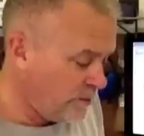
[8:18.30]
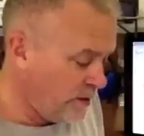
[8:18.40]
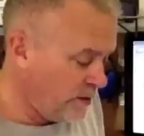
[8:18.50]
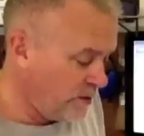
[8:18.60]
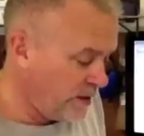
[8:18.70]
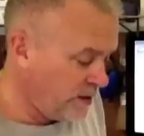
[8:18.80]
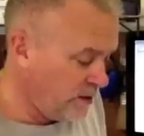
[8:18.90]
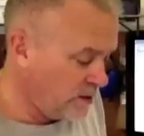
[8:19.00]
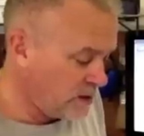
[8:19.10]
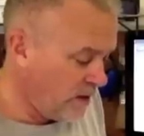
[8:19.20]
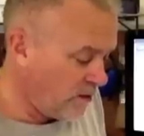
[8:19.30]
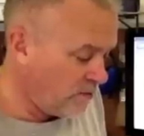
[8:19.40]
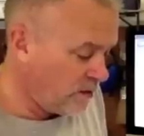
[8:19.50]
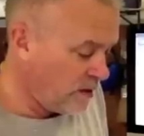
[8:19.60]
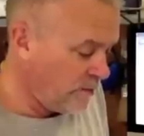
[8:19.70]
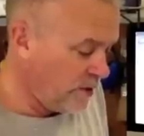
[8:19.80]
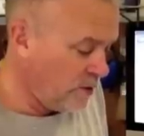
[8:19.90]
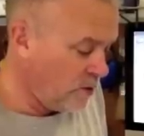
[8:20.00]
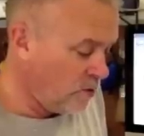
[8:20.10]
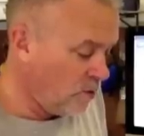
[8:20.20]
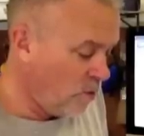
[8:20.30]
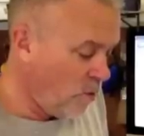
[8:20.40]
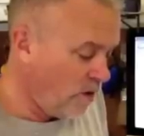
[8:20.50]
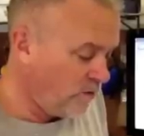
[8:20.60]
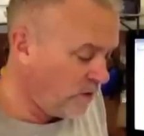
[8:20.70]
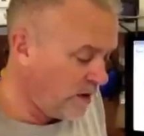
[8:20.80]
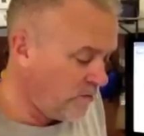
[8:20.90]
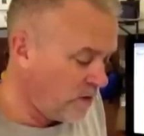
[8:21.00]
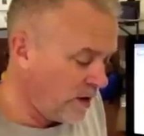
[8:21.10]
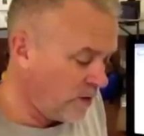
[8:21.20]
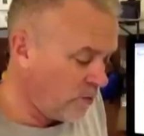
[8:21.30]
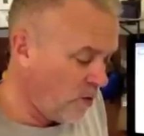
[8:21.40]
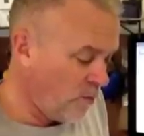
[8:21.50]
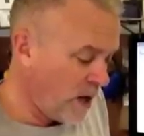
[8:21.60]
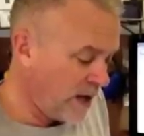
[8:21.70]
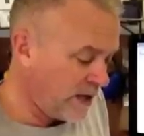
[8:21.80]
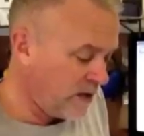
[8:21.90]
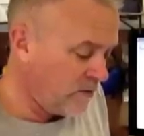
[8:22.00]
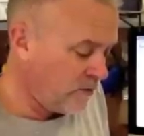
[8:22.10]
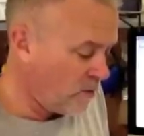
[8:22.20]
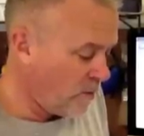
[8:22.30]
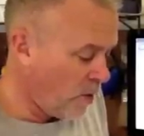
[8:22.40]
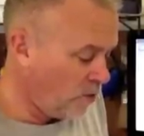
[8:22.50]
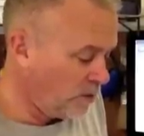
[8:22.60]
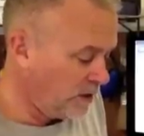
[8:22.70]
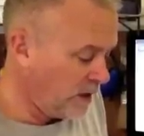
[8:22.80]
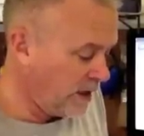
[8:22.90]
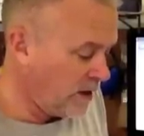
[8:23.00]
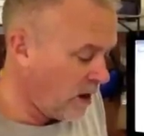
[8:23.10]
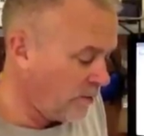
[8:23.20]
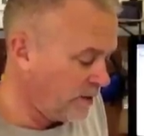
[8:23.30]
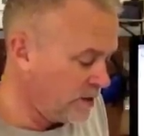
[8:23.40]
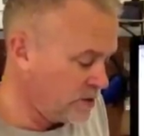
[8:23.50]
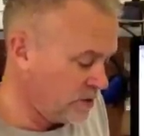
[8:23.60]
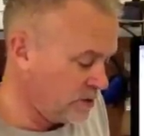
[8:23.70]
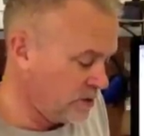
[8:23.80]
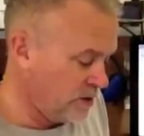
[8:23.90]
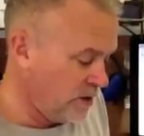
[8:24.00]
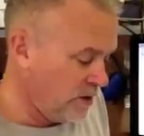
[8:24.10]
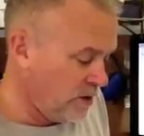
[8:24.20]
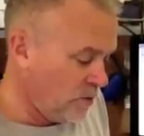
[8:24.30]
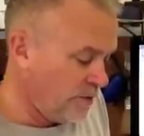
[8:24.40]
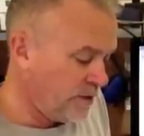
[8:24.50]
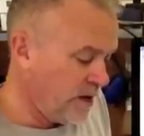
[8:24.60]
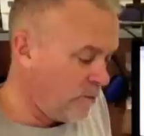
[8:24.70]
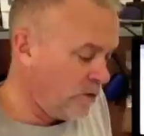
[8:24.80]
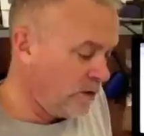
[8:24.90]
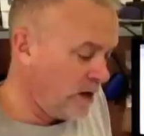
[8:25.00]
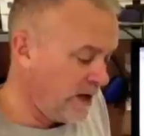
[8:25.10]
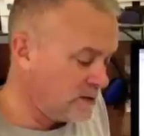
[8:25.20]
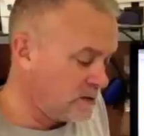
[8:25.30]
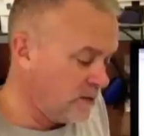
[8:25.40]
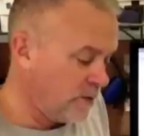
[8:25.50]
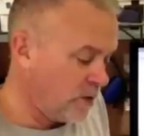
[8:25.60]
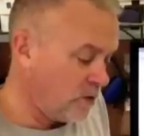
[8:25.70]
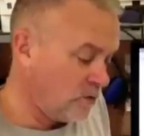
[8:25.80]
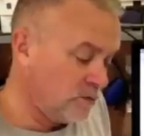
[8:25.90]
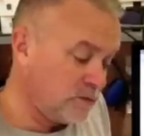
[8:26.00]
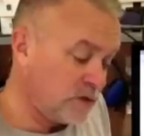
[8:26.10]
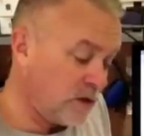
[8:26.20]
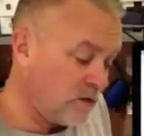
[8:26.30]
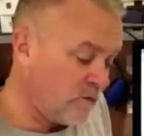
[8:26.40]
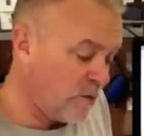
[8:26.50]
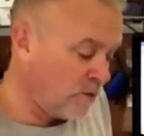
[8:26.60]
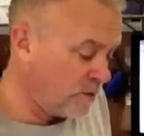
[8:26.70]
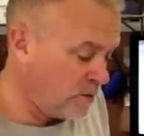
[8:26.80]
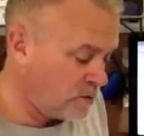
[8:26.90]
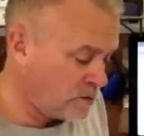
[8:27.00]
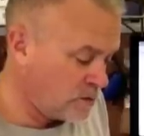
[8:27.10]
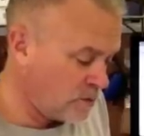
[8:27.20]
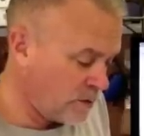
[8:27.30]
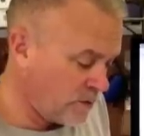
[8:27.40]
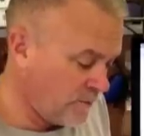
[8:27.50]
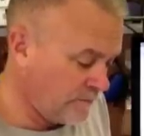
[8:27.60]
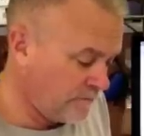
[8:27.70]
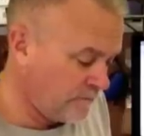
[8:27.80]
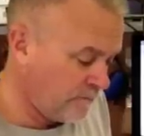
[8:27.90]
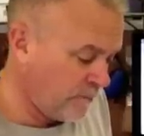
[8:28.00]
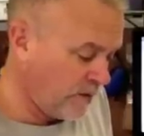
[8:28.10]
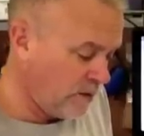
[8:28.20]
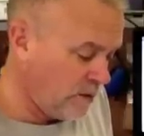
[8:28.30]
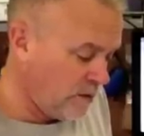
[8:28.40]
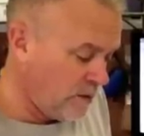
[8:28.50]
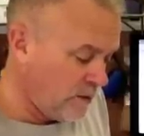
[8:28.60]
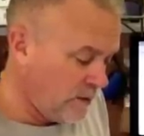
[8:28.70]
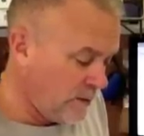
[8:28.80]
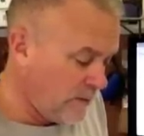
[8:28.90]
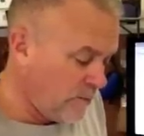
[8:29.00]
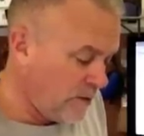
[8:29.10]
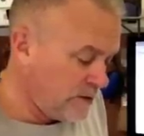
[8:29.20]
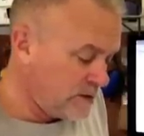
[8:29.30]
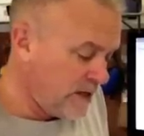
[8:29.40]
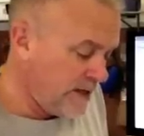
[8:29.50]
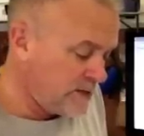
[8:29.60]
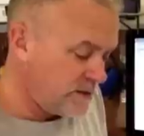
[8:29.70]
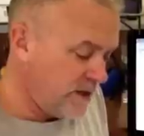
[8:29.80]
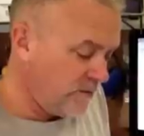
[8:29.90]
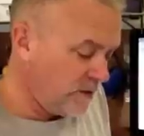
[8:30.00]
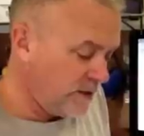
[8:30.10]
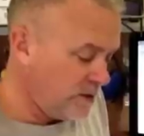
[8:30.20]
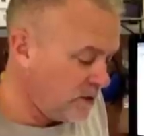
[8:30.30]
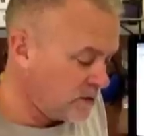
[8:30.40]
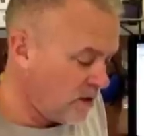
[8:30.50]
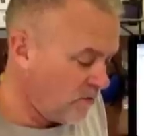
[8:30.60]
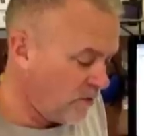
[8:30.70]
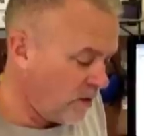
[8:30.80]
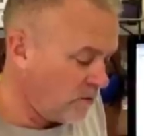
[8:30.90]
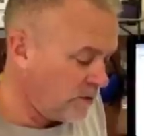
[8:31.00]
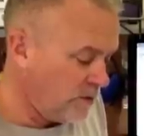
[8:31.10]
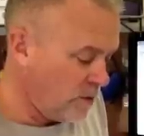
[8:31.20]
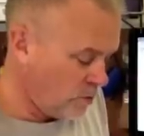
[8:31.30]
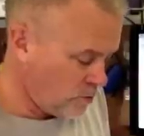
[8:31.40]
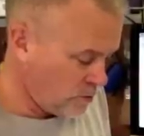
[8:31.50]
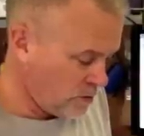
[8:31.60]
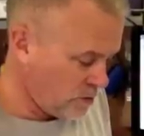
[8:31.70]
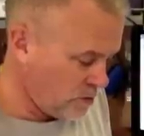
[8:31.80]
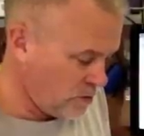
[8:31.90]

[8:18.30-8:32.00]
beer. It does, however, let me know what flavor and aroma I get from only late hop additions with the Amarilla and Simcoe, which I love both of those as well. But the taste definitely does not follow the nose,